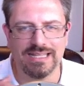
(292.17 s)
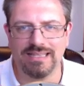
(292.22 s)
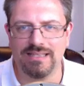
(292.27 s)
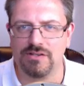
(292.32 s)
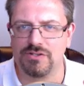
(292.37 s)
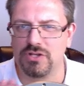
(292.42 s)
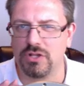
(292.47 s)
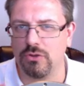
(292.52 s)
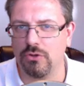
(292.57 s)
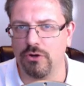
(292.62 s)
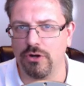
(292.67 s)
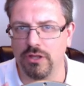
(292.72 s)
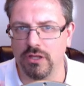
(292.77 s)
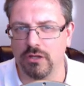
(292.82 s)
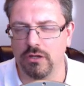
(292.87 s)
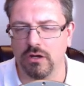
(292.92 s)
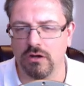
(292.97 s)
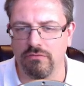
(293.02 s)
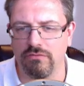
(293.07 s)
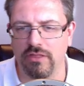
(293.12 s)
there's a learning
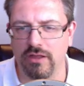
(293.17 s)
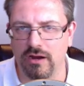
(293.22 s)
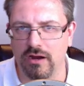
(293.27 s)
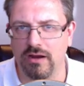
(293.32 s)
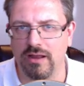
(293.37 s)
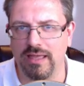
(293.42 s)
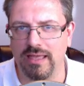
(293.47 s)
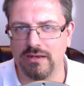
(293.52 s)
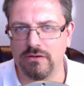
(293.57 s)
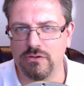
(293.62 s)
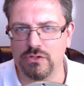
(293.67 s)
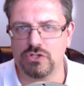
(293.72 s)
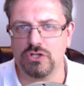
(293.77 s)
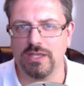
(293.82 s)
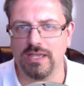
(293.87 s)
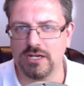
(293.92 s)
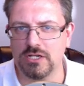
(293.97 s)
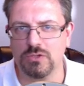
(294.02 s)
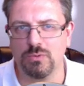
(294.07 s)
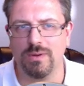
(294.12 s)
curve there, and
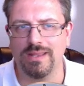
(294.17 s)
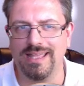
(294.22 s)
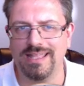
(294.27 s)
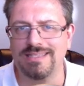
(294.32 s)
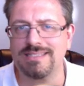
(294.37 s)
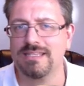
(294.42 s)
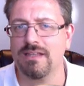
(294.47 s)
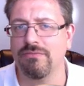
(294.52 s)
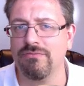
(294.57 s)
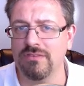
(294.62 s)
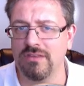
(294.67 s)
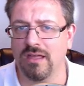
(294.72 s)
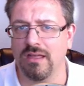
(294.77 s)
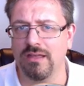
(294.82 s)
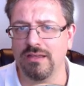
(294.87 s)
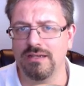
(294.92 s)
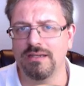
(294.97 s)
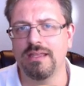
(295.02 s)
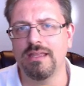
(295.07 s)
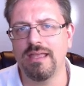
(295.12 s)
usually I just want to get stuff
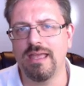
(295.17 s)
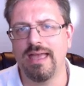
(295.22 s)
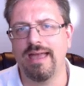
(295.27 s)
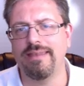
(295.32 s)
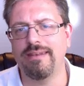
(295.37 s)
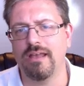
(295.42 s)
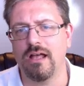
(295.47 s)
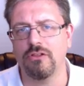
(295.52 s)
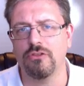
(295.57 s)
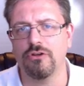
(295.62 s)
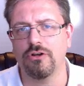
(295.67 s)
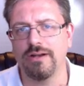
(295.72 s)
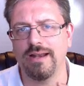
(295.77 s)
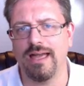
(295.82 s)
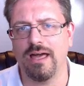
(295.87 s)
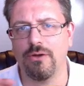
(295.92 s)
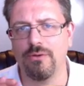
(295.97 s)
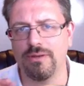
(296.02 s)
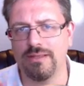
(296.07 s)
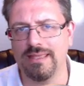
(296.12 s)
done and not learn
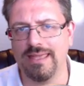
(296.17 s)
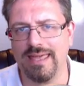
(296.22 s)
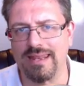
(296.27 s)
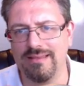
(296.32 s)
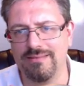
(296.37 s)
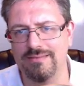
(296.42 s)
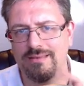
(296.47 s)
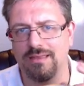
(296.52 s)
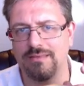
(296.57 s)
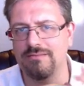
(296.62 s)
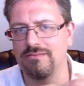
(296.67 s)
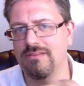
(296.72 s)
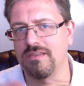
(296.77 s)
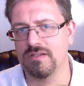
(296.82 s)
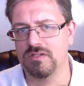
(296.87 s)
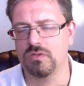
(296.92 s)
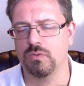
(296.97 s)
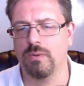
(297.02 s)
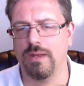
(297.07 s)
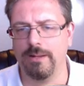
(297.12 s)
how to get it done
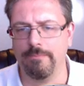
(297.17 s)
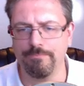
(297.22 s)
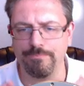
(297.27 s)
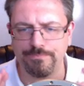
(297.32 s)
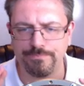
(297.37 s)
this way.